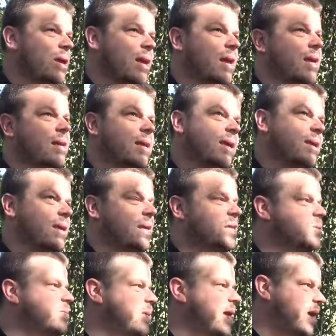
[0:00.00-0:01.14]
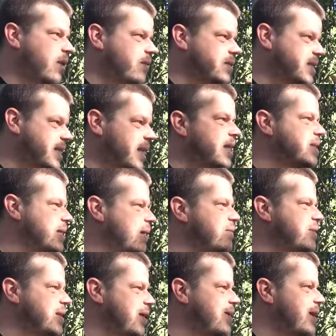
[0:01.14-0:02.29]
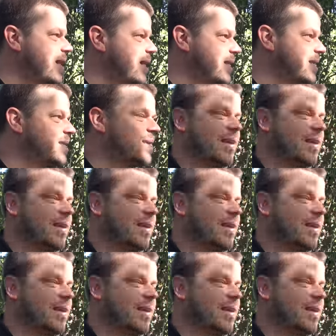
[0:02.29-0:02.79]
it it obviously does stuff to you and it's